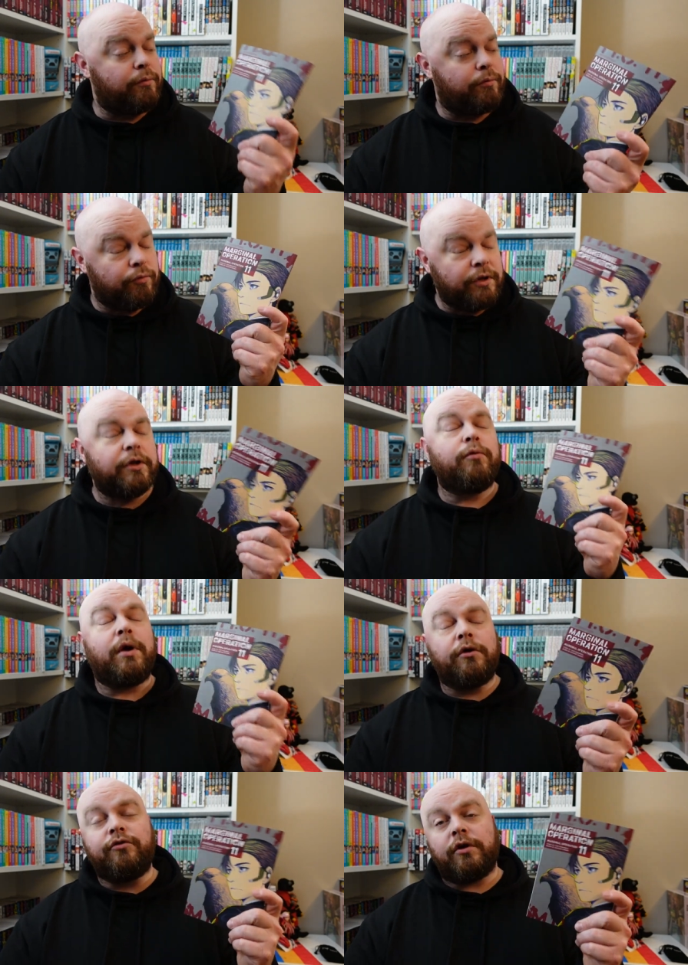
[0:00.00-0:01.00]
really
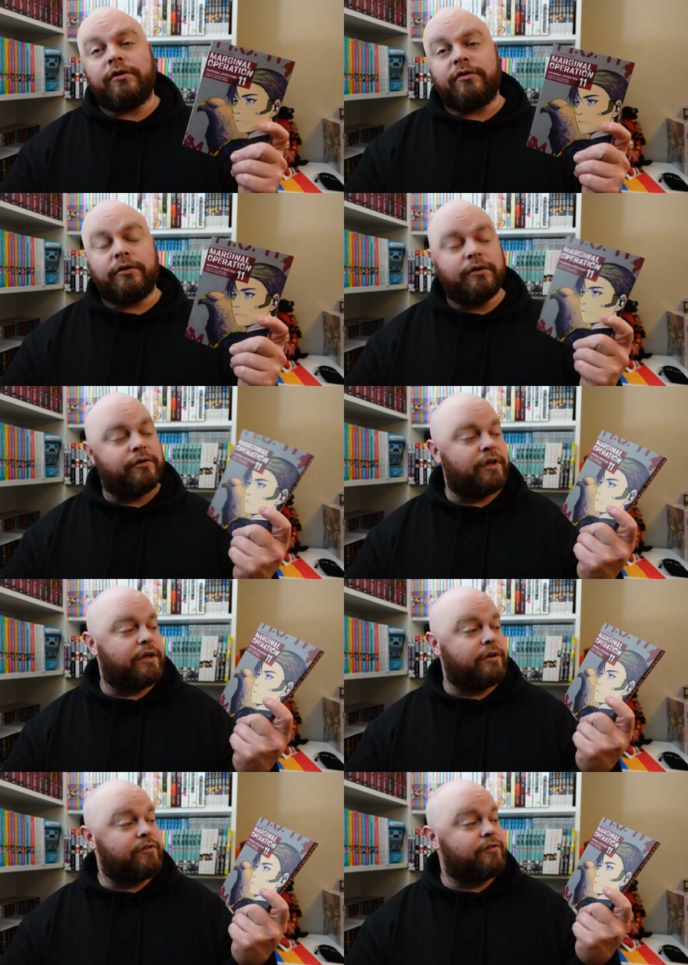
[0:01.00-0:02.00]
well-drawn series,
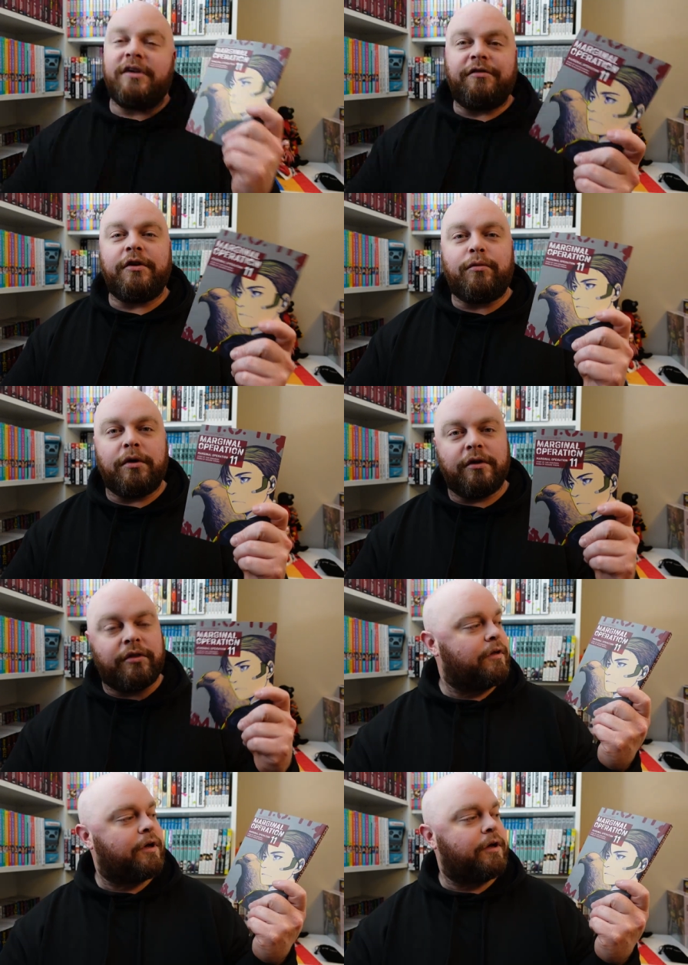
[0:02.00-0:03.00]
and it's definitely
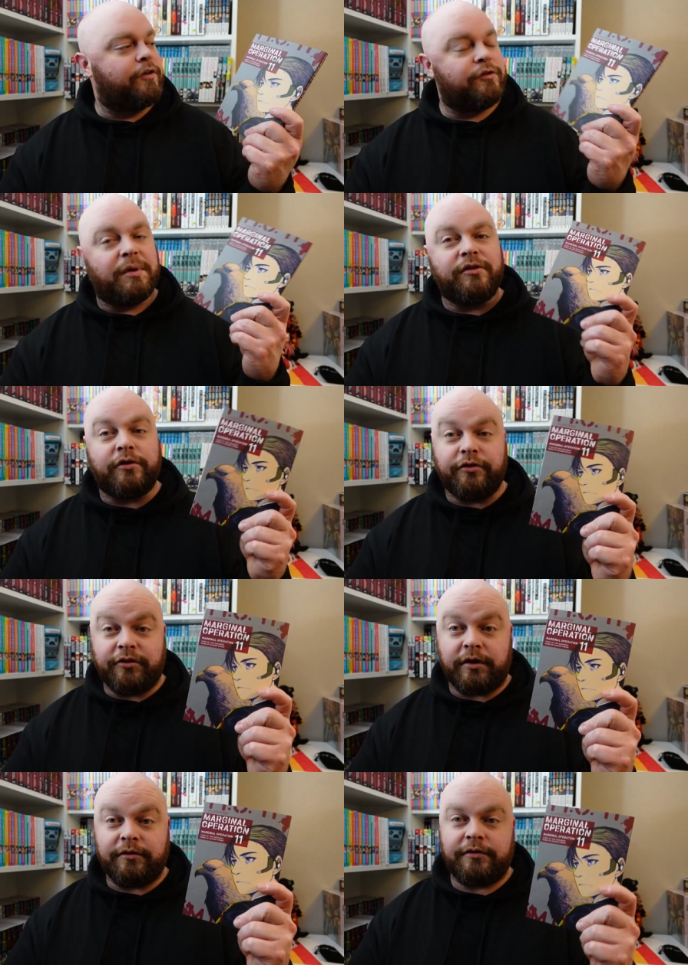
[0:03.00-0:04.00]
worth a space on your
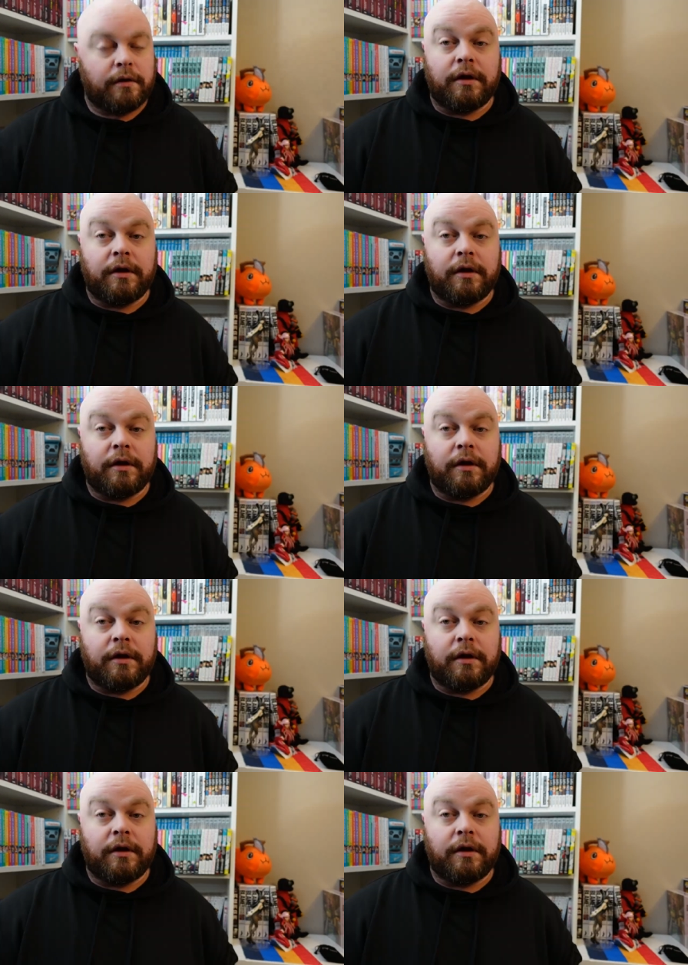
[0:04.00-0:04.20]
shelf.